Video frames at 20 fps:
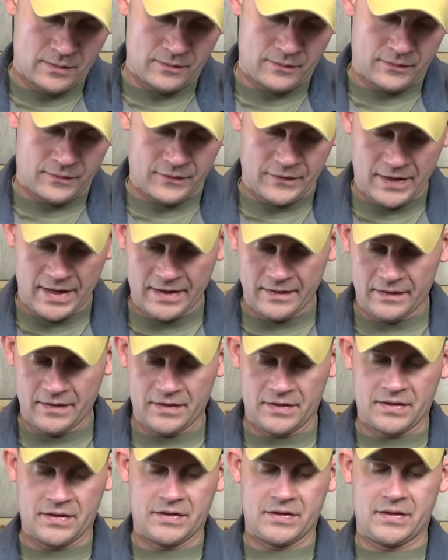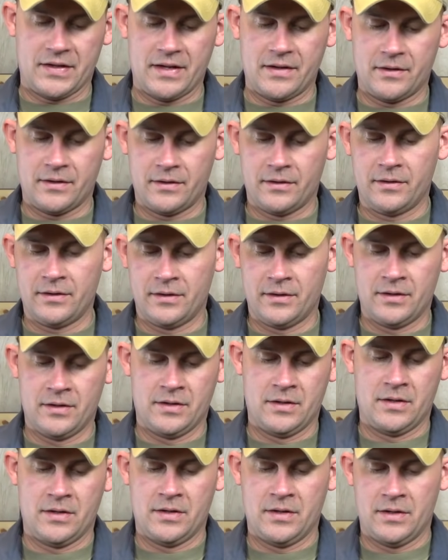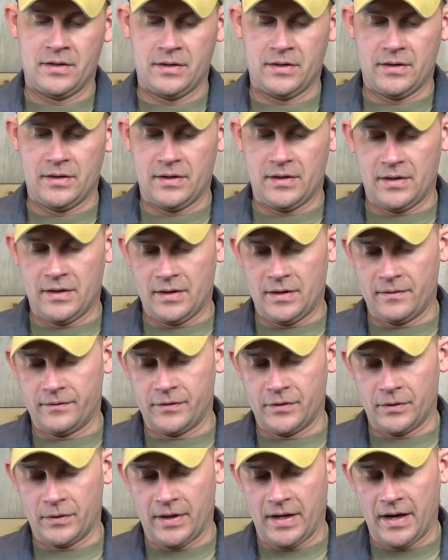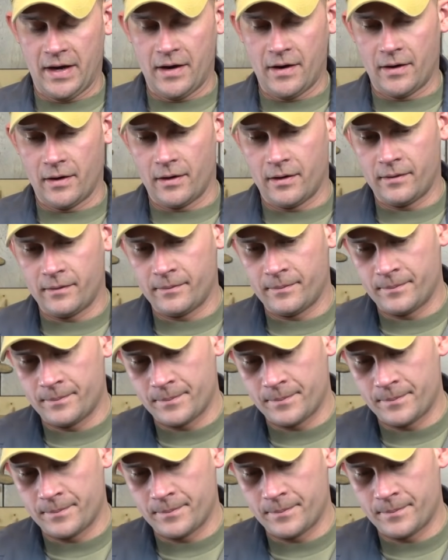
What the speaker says: Find the center of your hair,